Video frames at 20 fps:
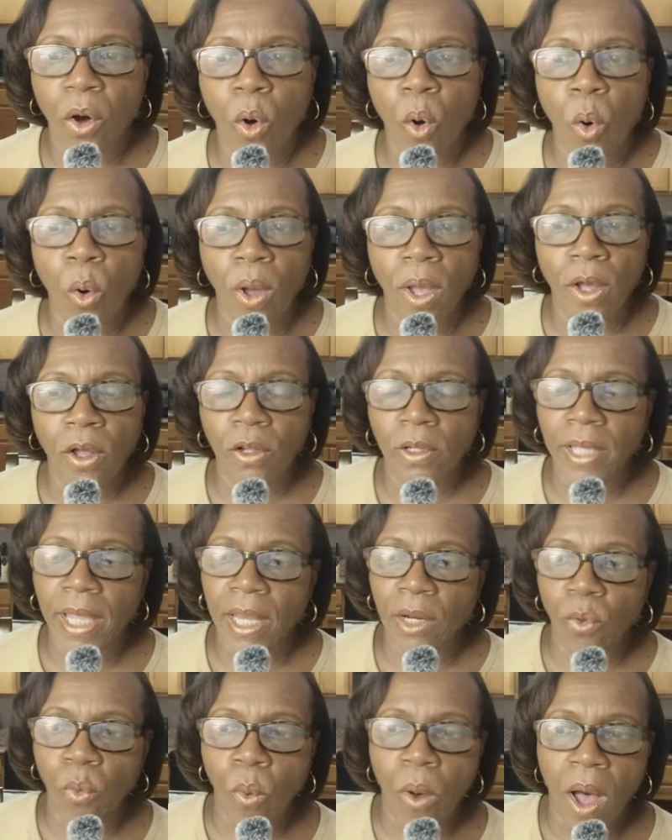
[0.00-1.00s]
oil
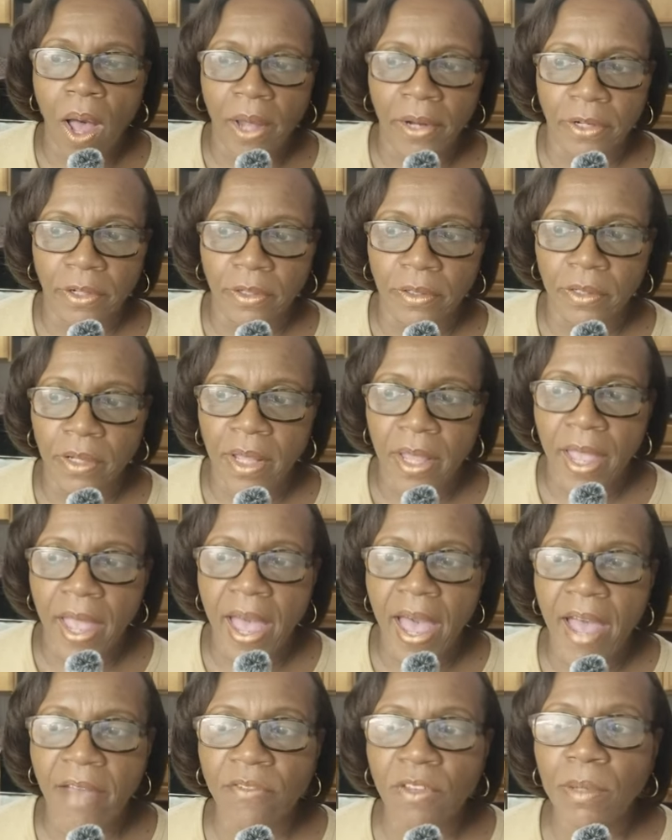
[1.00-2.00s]
and water,
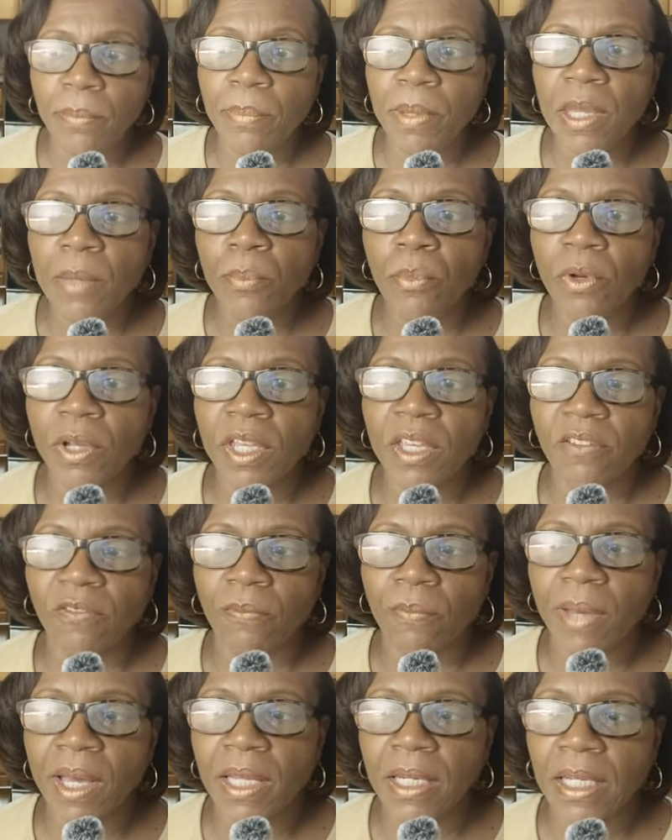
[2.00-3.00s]
having people give
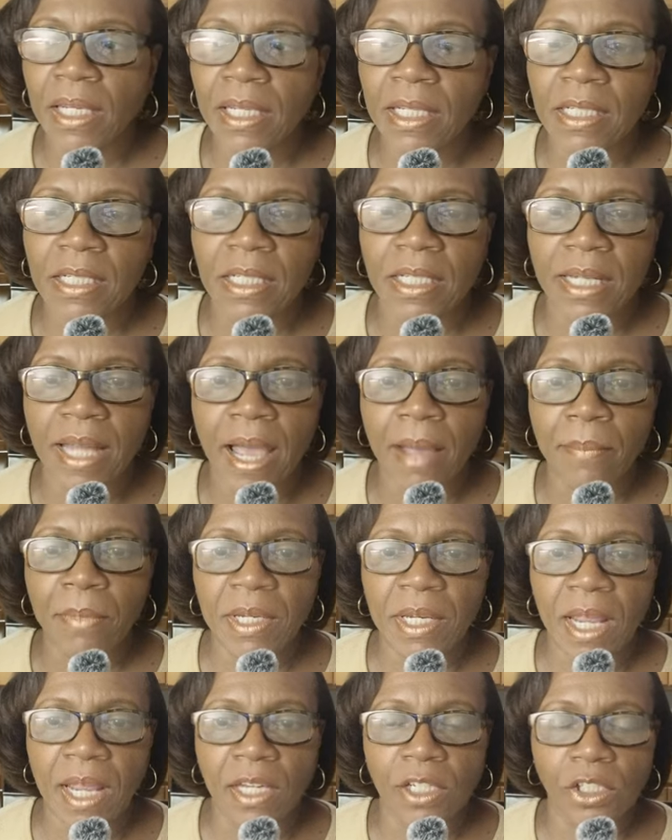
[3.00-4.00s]
money in
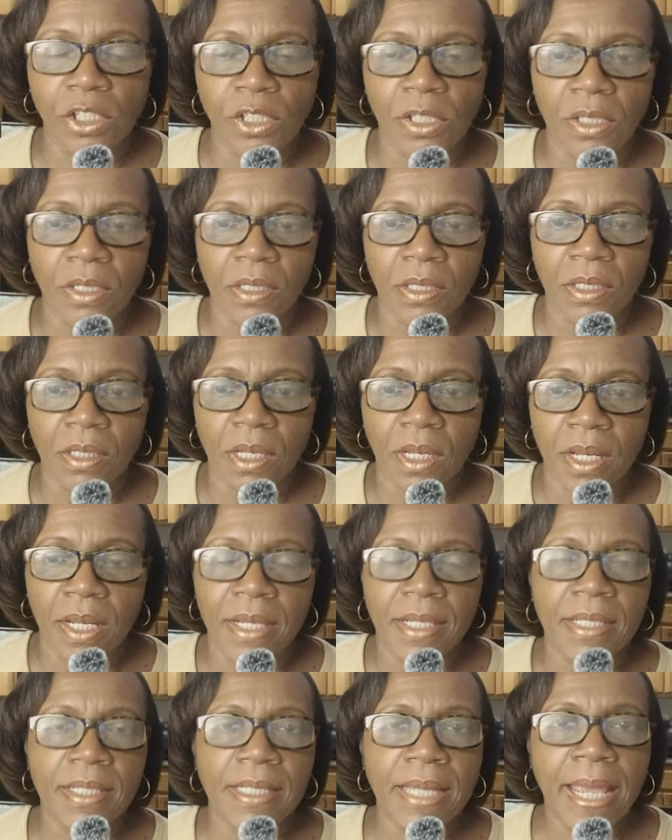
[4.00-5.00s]
denominations,
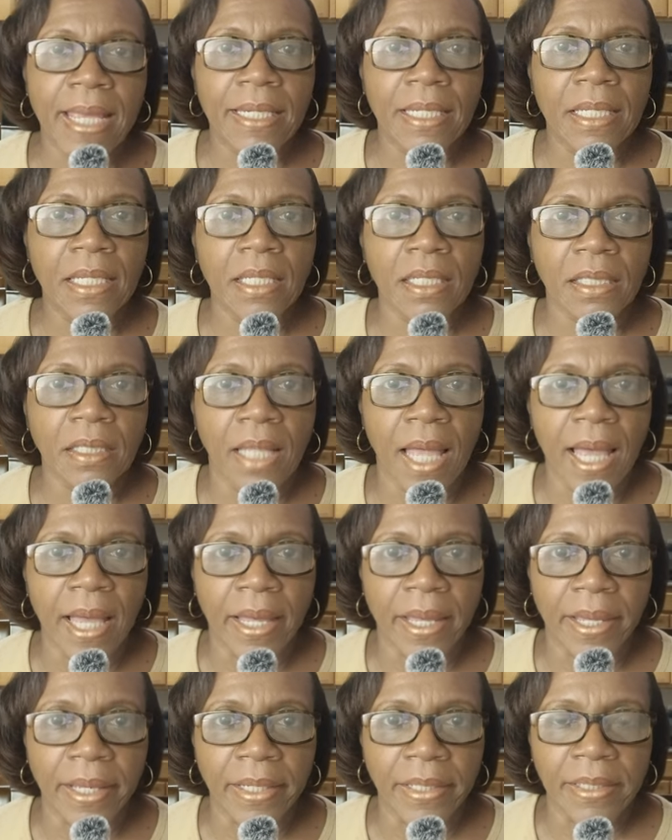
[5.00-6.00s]
standing in
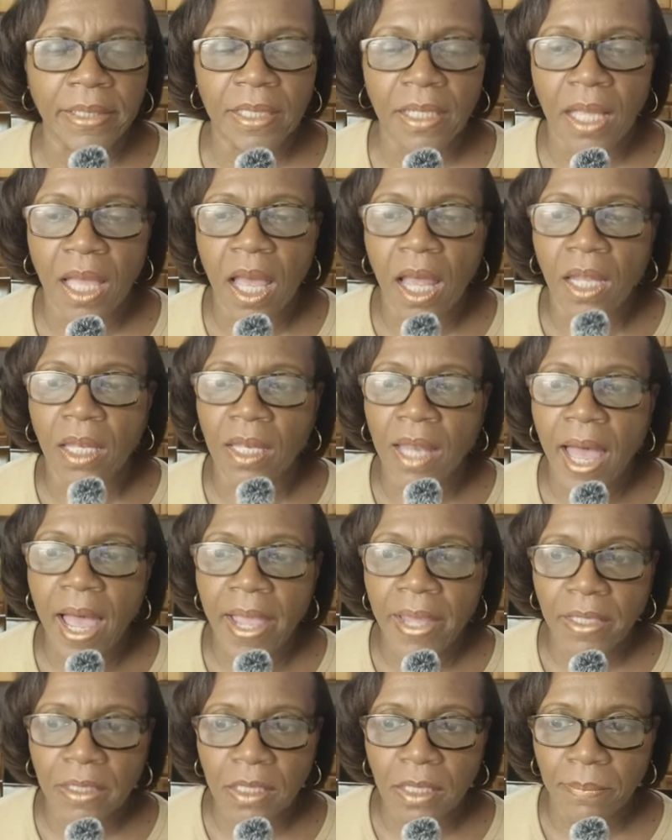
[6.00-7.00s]
line,
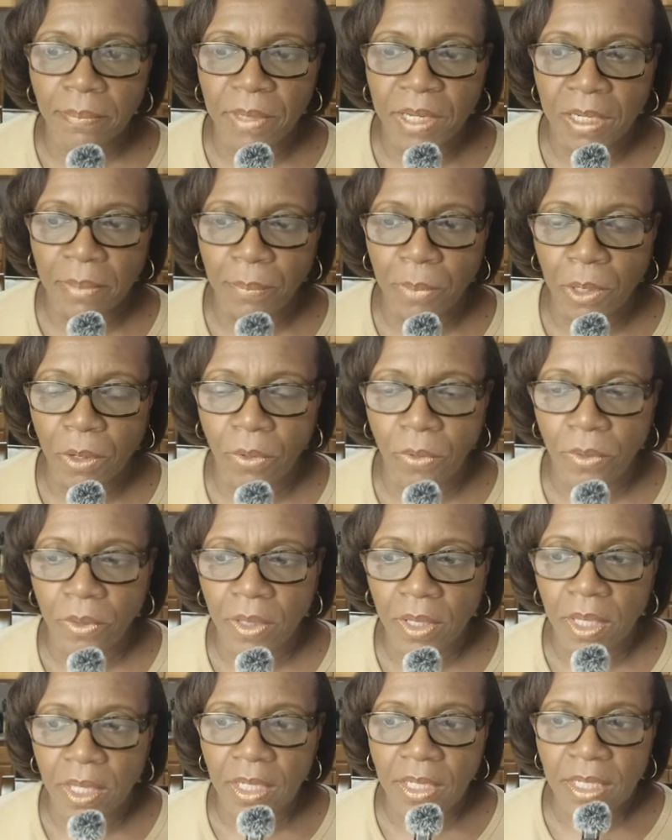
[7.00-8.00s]
lying to people,
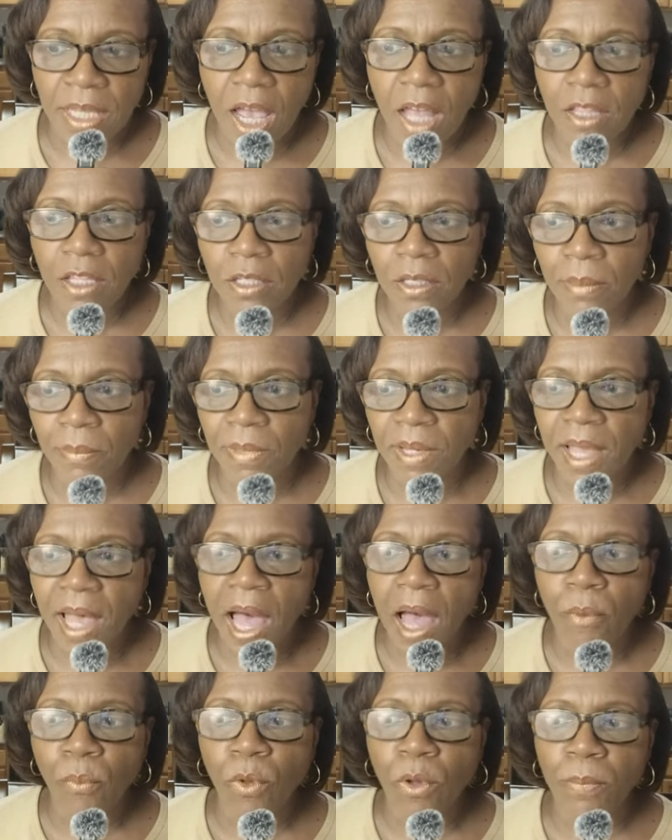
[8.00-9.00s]
telling them
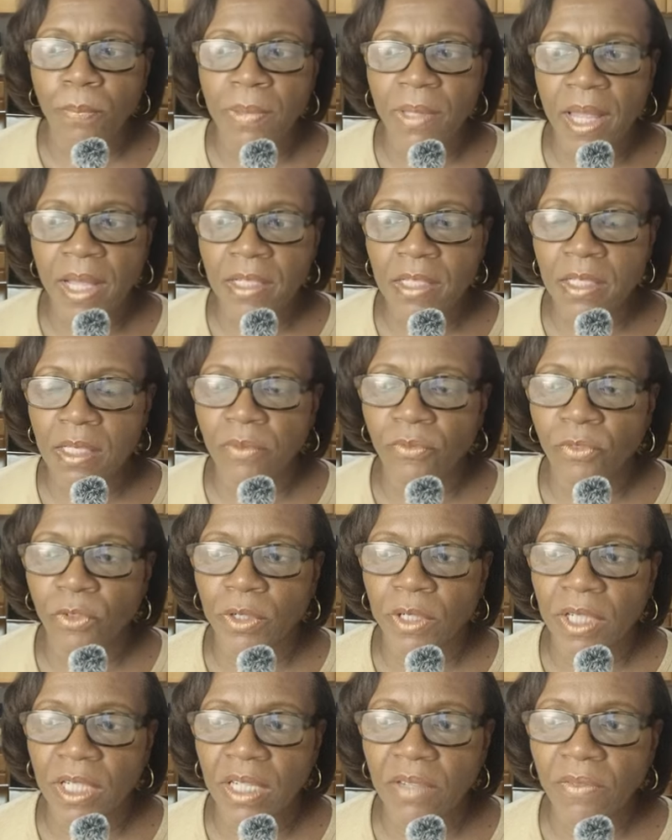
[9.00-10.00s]
God will bless them
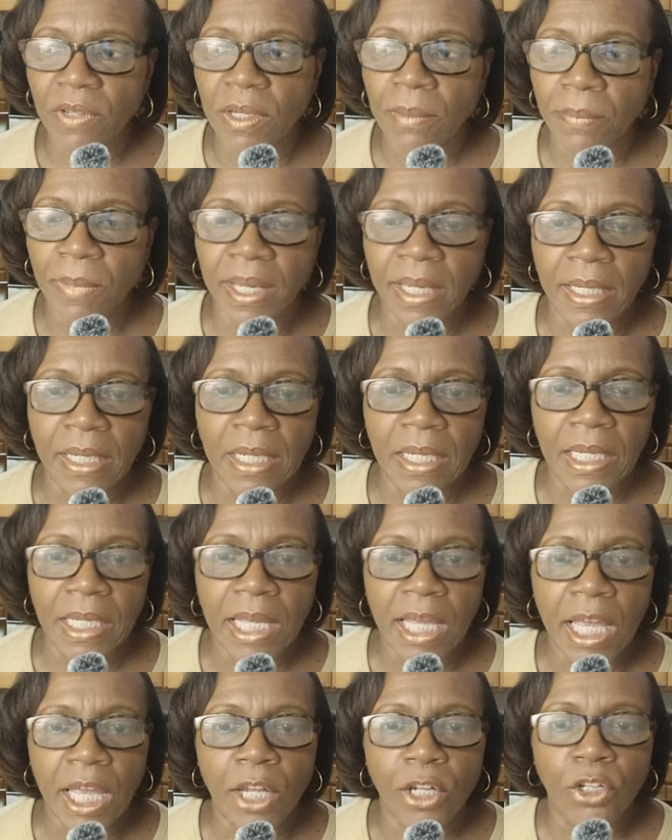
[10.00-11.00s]
for giving money,
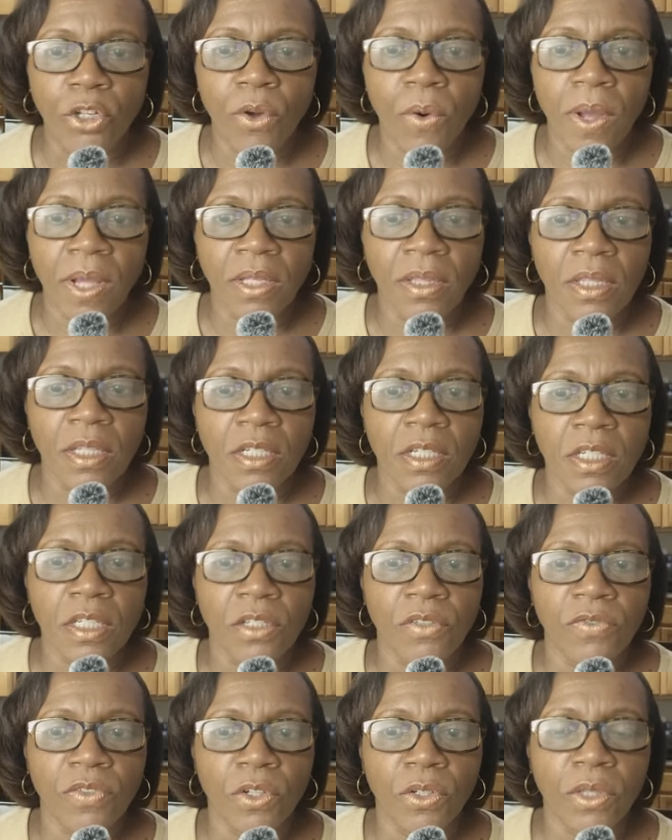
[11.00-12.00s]
knowing this
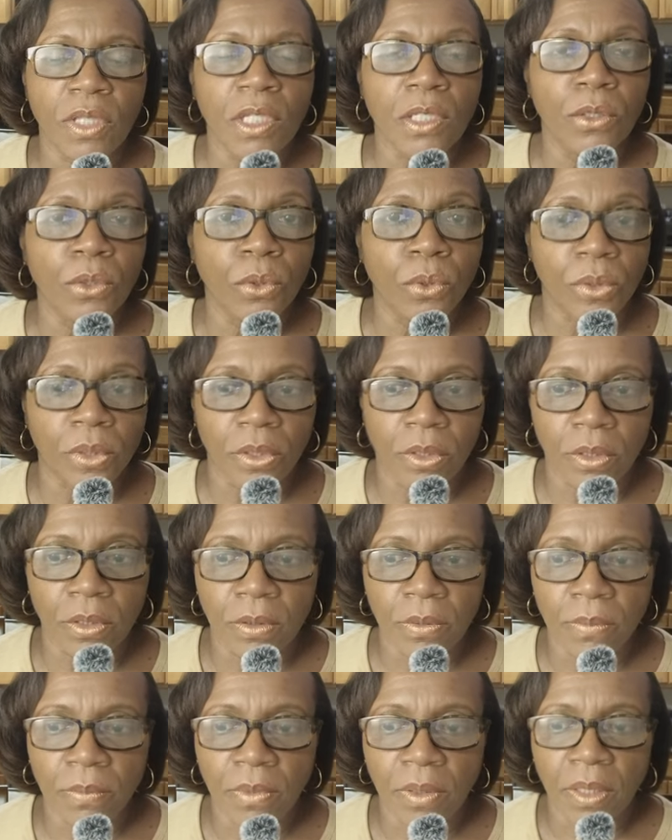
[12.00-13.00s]
is filthy
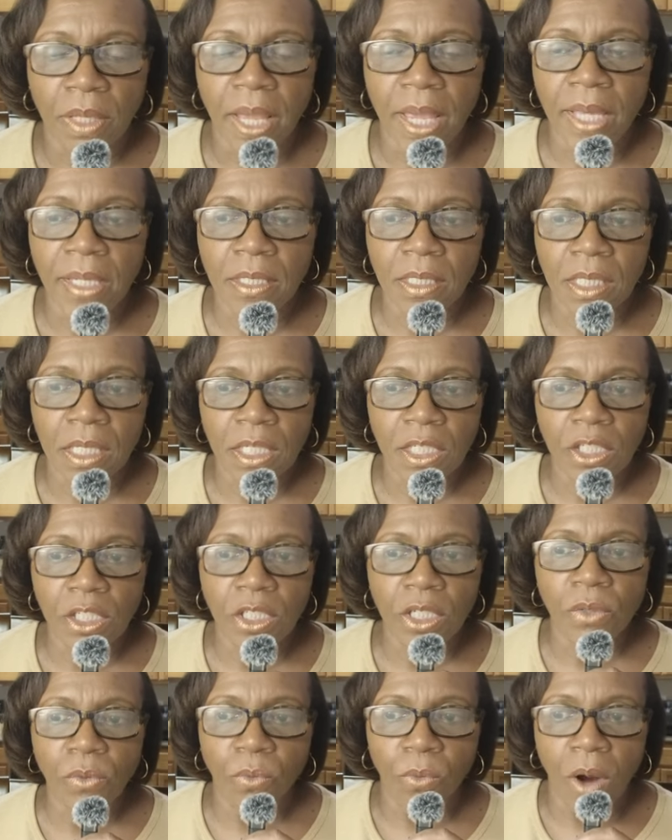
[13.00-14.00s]
lucre, and
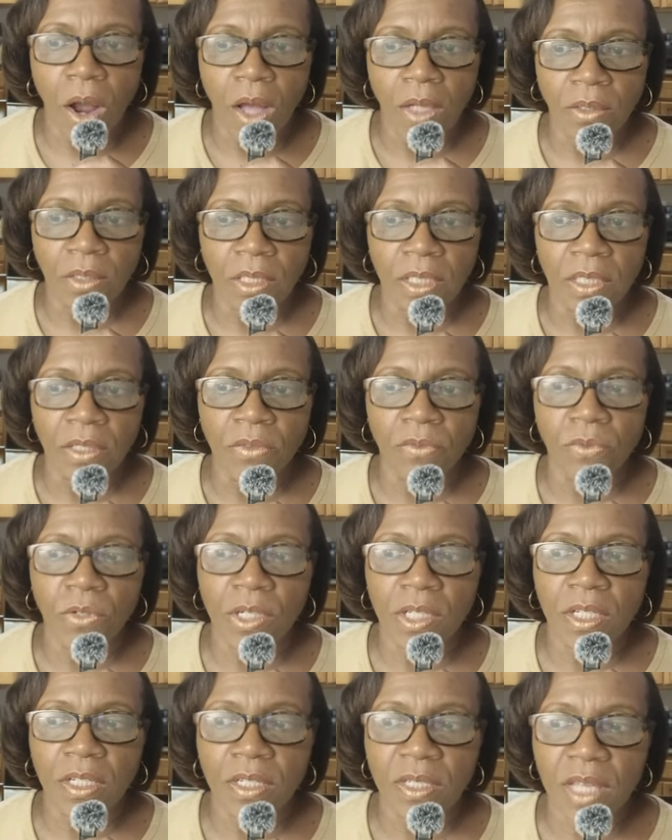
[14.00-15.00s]
teaching wrongly
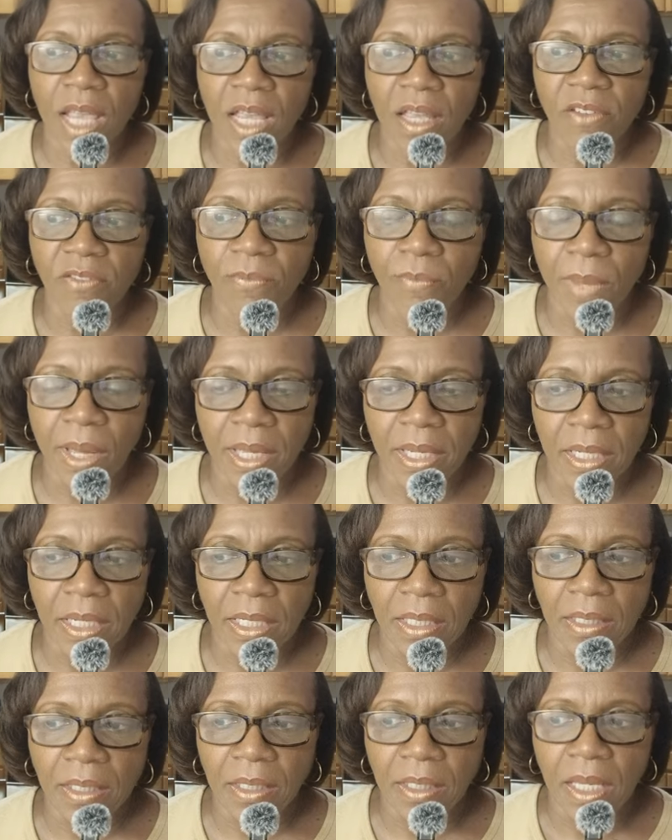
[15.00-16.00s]
for the sake of
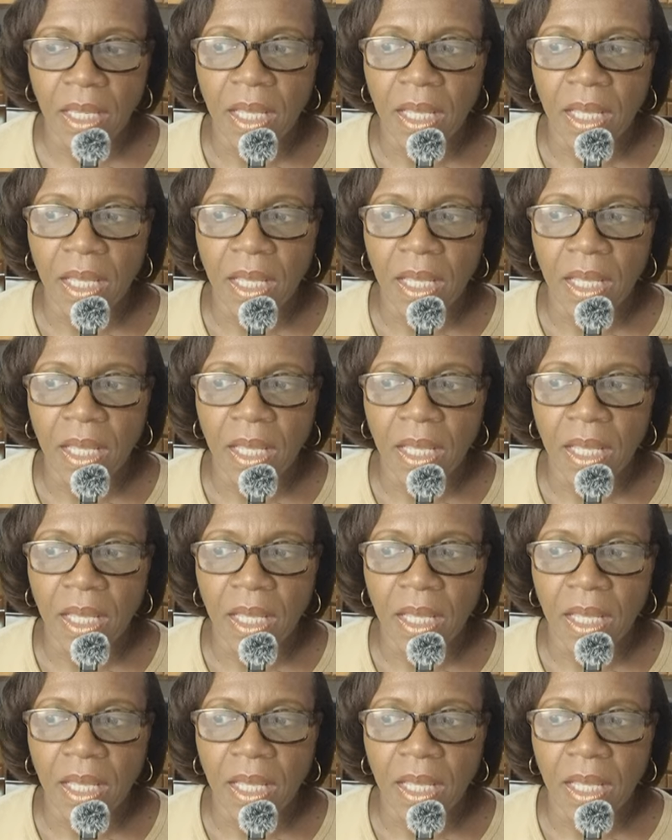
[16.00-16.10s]
money.